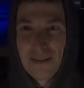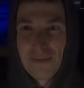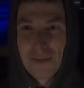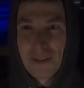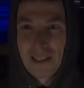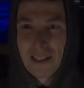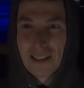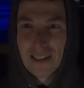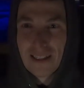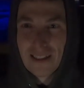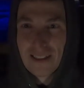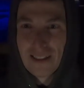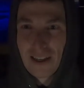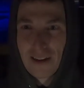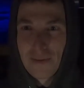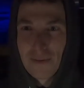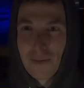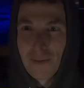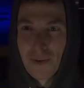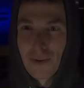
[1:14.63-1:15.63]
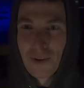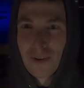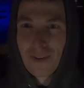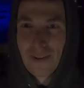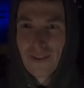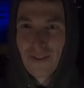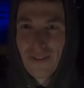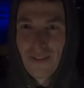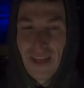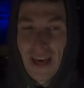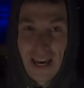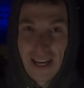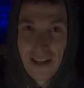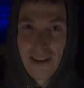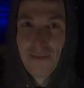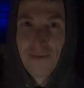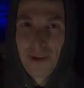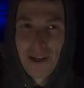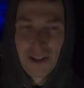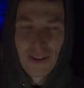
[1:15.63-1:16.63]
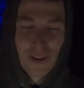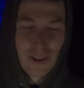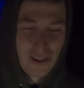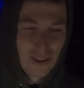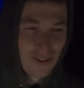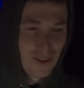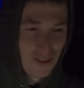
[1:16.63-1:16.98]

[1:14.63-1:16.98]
because I'm that impatient.